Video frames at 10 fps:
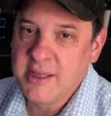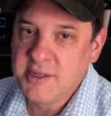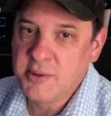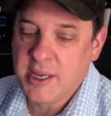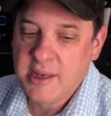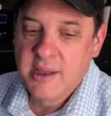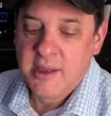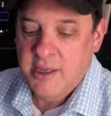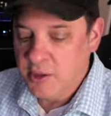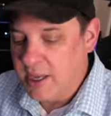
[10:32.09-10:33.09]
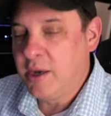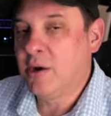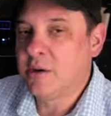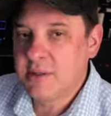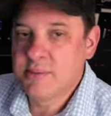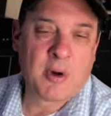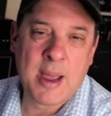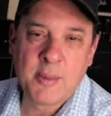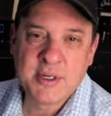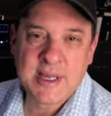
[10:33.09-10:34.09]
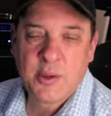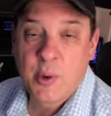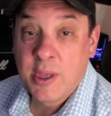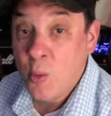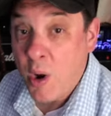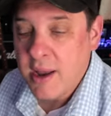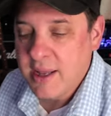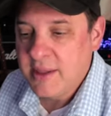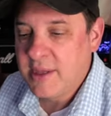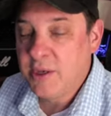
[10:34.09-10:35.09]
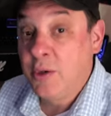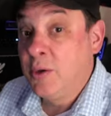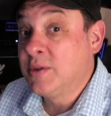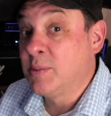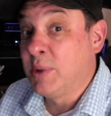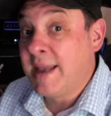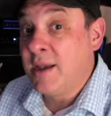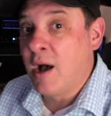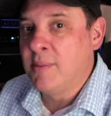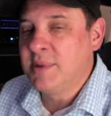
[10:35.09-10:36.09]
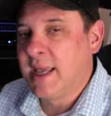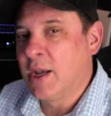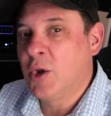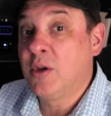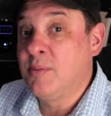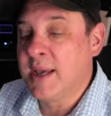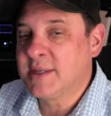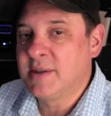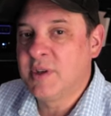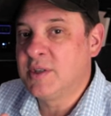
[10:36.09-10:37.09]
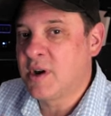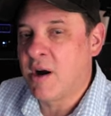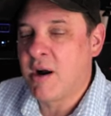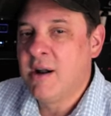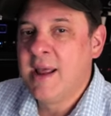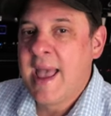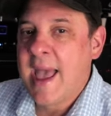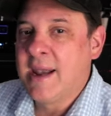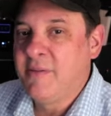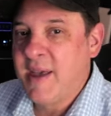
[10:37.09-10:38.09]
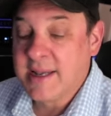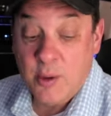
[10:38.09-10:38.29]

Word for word: into it, you'll get your parameter set the way you want, and then you use the blend knob to get a good mix of guitar and effect.